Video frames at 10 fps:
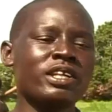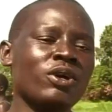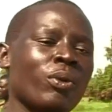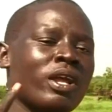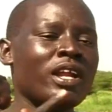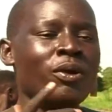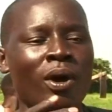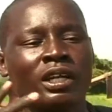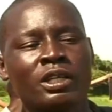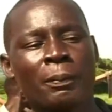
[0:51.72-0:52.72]

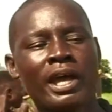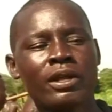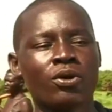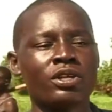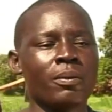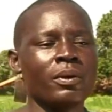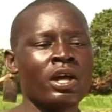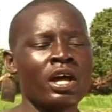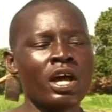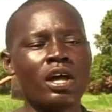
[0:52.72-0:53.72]
makes everything
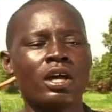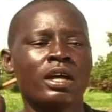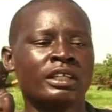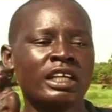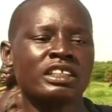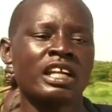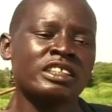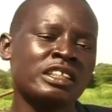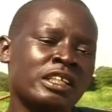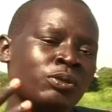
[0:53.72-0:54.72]
expensive in South
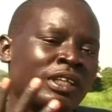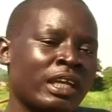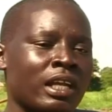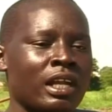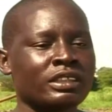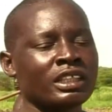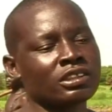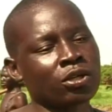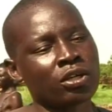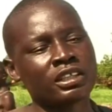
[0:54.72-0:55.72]
Sudan.
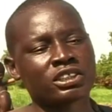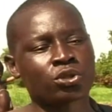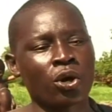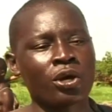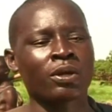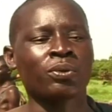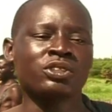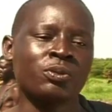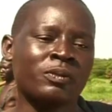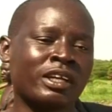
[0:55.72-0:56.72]
And we've been checking on
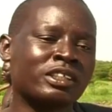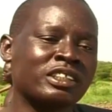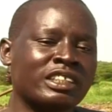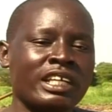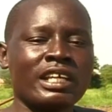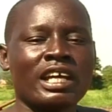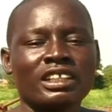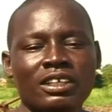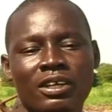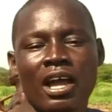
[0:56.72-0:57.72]
what is
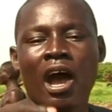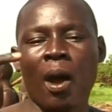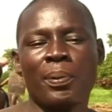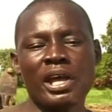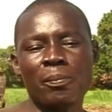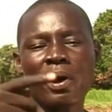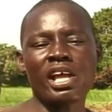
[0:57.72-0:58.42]
making us face a lot